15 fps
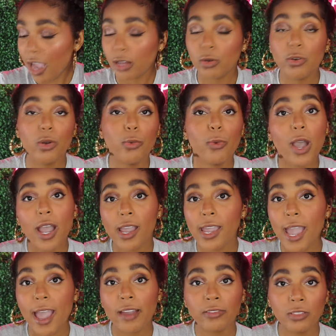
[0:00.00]
I don't know
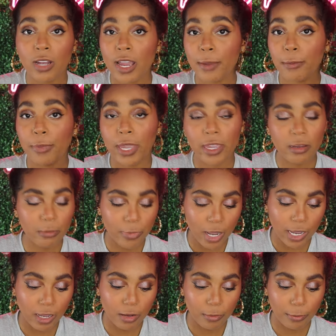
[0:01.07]
why, after I paid
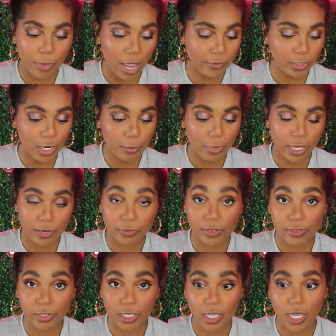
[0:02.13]
for
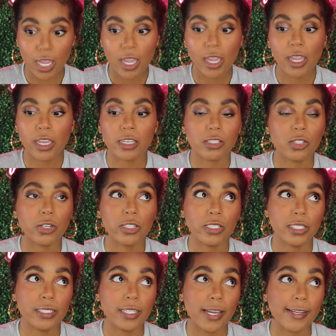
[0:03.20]
everything, it started
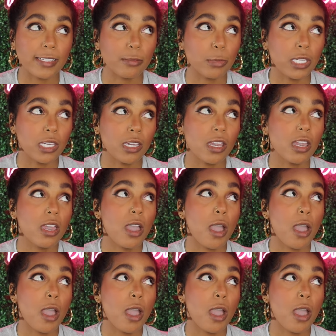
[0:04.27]
to entice me.